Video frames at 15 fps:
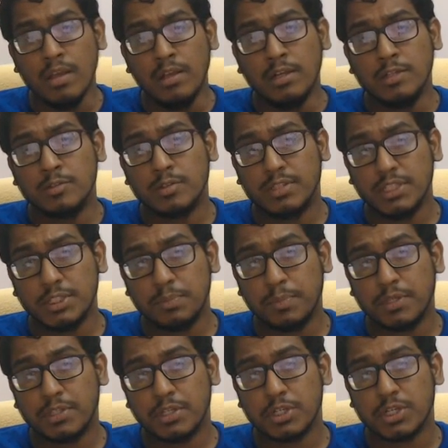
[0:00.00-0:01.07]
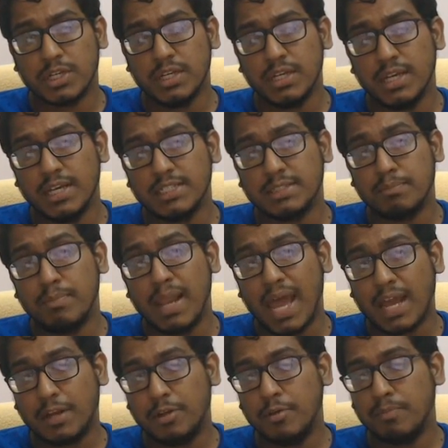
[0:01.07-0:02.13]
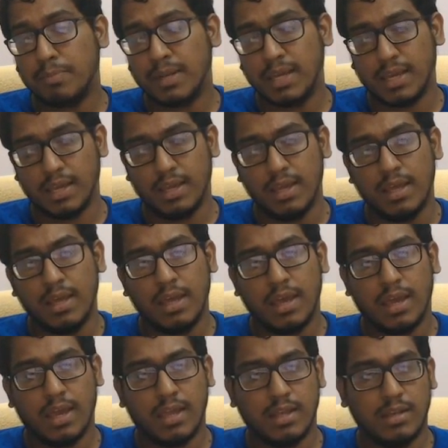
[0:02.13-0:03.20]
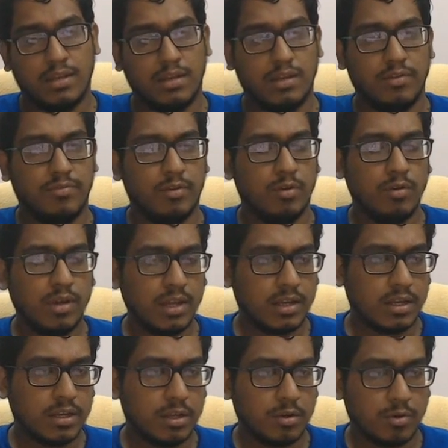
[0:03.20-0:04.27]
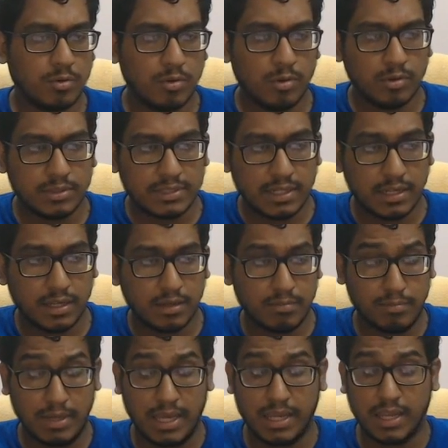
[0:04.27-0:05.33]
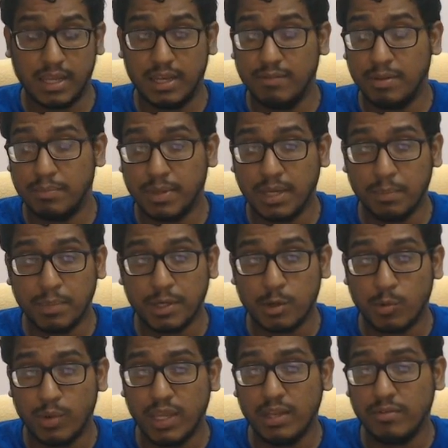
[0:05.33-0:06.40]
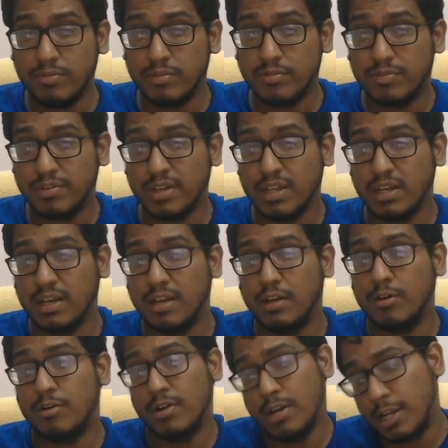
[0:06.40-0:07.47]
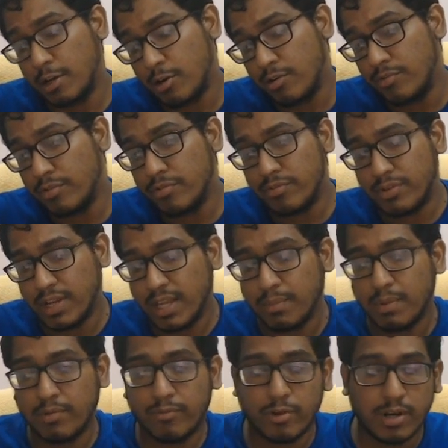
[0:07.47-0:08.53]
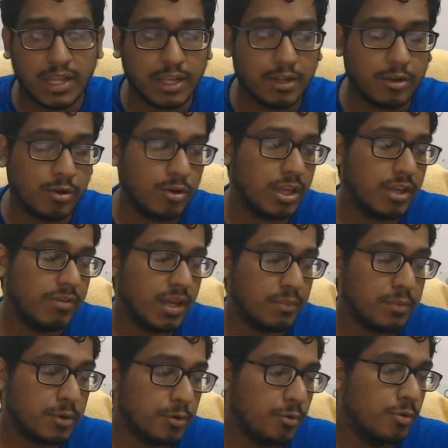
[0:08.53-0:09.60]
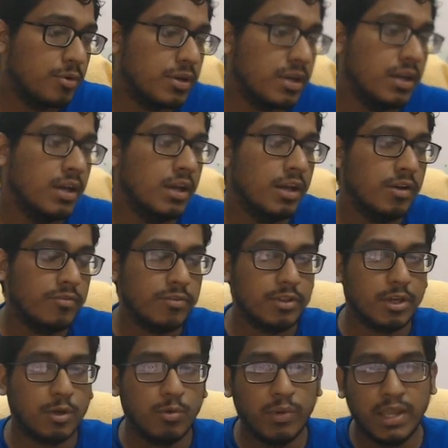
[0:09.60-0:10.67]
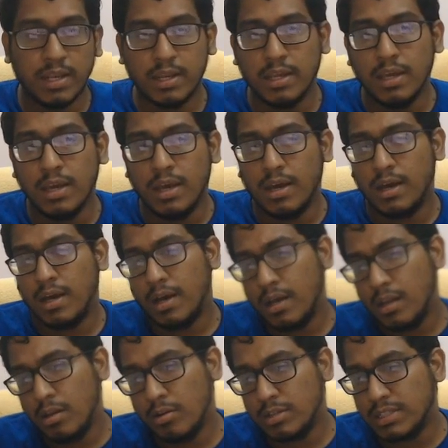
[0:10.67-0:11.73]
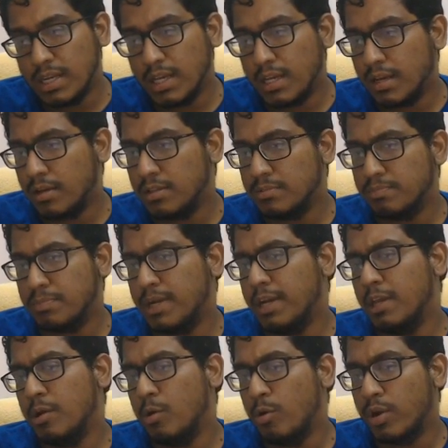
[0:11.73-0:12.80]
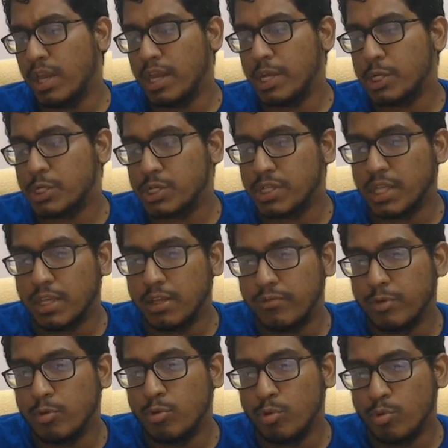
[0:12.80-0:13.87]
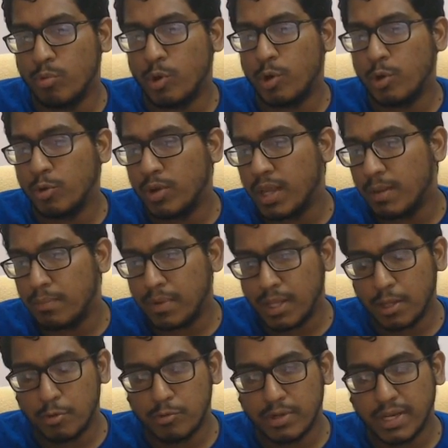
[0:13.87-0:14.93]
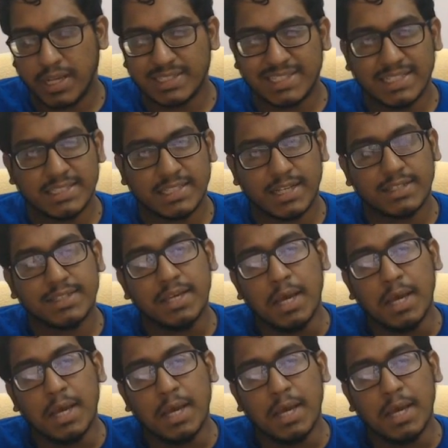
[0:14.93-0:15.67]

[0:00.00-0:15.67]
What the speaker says: So this position is black to play. And if you look at it, looks like black can even pick up a queen for free, or like not for free, I mean for like, giving up a rook for the queen. Looks like a pretty okayish thing. If you do want, you can play rook takes e6.